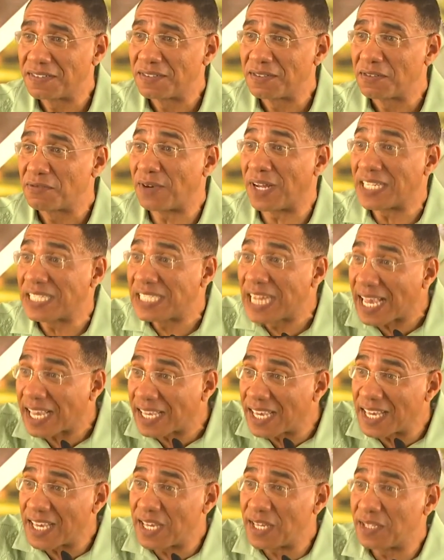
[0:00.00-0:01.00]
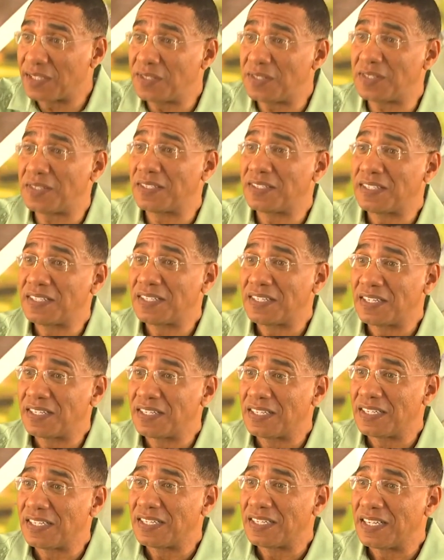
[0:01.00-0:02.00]
for decades
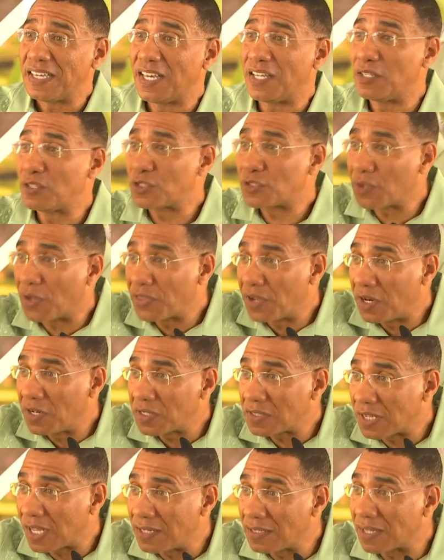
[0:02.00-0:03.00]
in southern St.